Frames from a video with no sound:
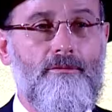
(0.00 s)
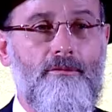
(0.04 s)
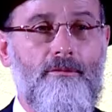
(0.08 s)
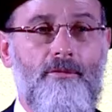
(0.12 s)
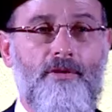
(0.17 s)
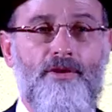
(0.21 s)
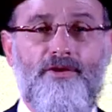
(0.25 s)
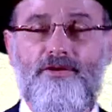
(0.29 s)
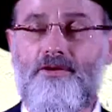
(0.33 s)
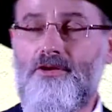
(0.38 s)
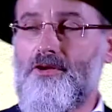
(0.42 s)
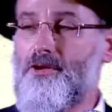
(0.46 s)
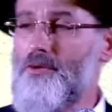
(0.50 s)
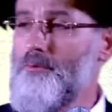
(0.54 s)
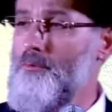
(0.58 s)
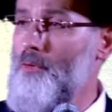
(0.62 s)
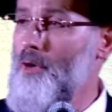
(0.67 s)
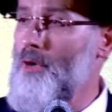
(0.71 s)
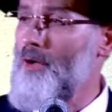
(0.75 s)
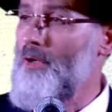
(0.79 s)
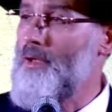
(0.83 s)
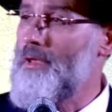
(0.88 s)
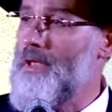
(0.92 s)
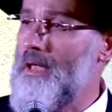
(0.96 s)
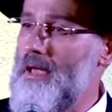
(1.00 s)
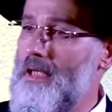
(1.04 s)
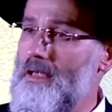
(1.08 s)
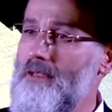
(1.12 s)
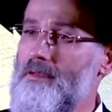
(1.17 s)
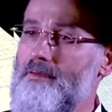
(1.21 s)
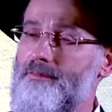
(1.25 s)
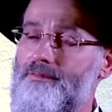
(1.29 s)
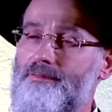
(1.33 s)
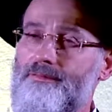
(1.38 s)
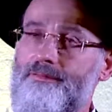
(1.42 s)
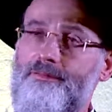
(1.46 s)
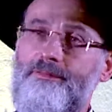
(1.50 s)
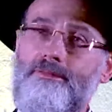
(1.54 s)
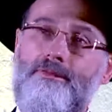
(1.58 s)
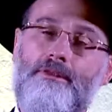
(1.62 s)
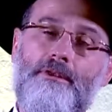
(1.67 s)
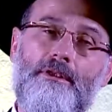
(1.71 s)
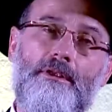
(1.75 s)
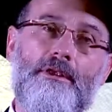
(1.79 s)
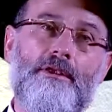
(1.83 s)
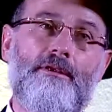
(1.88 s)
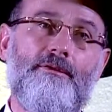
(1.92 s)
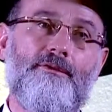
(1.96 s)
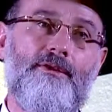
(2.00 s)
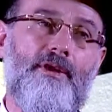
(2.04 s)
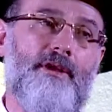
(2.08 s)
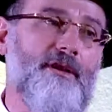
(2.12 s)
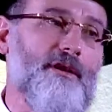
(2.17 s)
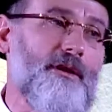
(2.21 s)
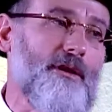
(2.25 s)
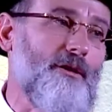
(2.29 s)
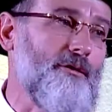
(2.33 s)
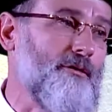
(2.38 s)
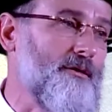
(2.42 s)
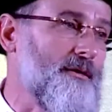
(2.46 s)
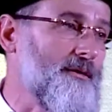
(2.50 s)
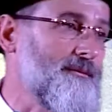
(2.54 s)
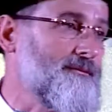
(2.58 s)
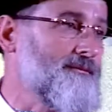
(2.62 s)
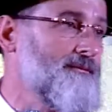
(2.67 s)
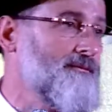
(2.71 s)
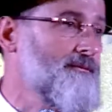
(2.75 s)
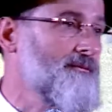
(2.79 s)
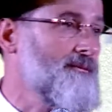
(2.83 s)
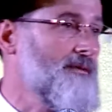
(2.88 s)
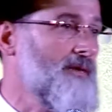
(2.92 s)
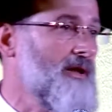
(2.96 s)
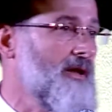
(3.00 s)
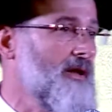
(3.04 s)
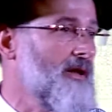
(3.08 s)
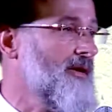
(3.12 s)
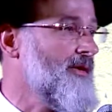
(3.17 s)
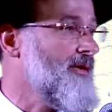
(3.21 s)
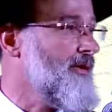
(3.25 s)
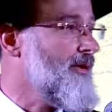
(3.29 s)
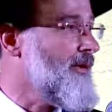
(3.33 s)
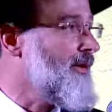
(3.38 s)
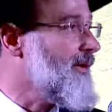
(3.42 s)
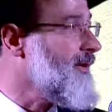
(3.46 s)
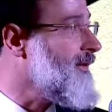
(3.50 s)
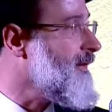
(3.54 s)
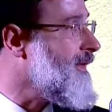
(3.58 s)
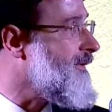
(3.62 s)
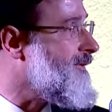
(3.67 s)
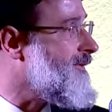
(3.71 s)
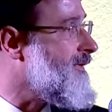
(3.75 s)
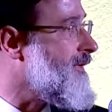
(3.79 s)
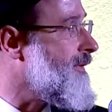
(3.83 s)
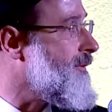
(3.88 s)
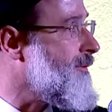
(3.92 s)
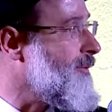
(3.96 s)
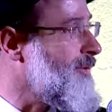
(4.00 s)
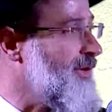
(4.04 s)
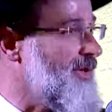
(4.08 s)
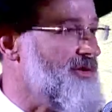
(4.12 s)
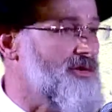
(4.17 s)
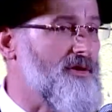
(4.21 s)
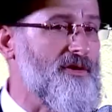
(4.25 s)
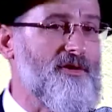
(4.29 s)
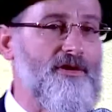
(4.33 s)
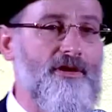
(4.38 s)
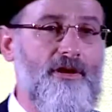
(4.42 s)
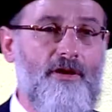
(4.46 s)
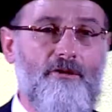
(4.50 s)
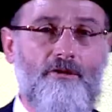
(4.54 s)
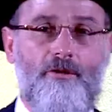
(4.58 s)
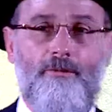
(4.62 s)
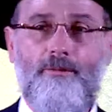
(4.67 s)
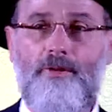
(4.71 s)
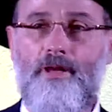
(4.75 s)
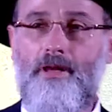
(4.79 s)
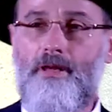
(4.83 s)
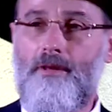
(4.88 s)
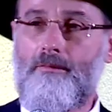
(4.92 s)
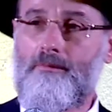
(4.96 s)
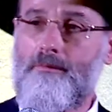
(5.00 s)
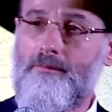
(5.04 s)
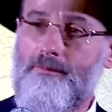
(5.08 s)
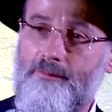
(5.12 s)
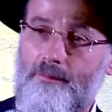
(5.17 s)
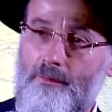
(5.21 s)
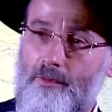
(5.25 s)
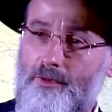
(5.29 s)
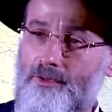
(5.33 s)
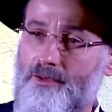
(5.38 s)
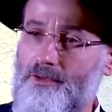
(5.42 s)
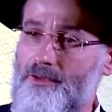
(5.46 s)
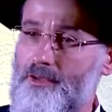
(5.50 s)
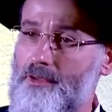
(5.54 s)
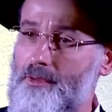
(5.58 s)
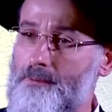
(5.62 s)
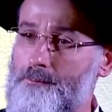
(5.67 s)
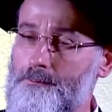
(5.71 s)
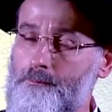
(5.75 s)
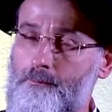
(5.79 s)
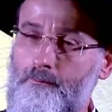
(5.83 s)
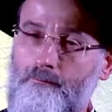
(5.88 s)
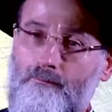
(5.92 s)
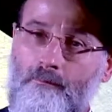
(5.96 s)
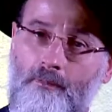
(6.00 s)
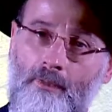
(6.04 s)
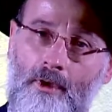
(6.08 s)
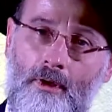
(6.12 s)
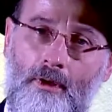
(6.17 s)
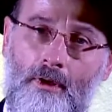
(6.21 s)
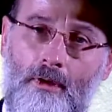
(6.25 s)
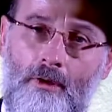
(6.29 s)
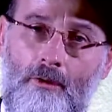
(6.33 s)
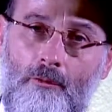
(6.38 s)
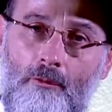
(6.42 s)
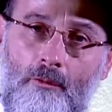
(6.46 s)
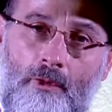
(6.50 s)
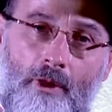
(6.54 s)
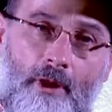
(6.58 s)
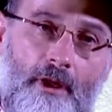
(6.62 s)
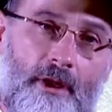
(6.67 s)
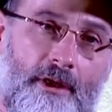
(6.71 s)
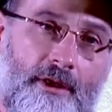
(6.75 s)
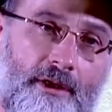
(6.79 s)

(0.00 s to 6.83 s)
There's a small aleph in Vayikra. And there are different reasons given by the Meforshim. Why